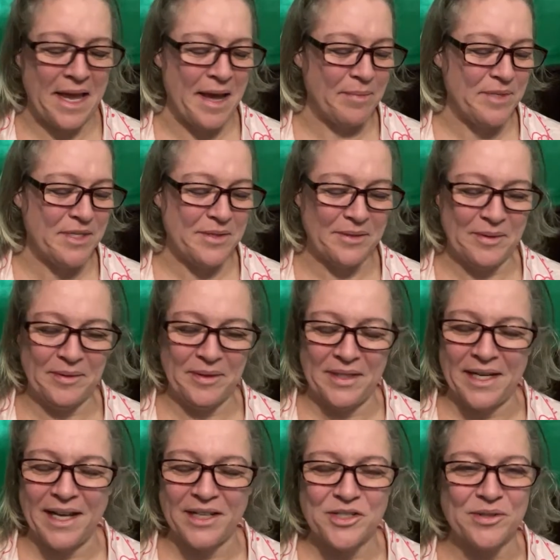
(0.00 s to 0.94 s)
absolutely
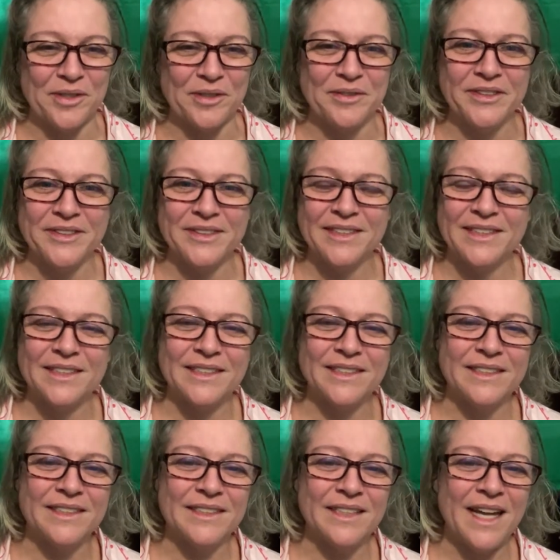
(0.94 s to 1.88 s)
not true.
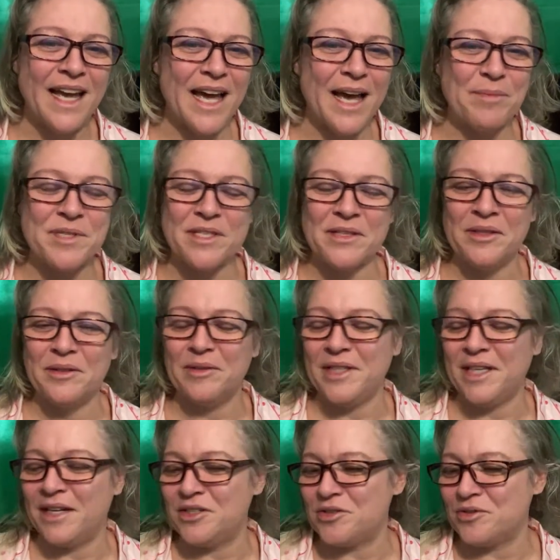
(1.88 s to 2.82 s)

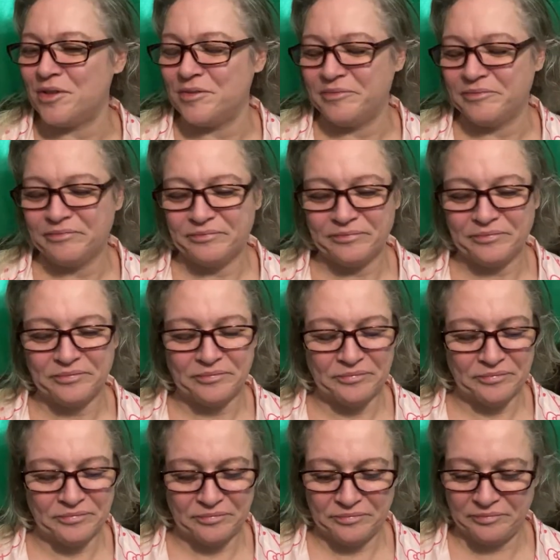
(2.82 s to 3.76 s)
Absolutely untrue.
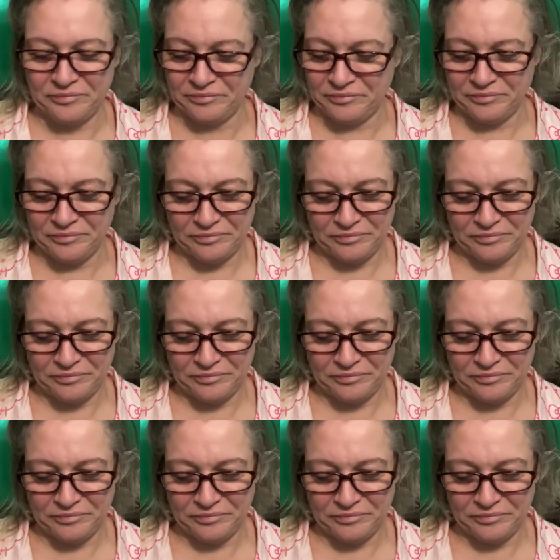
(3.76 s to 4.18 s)
Mm-mm.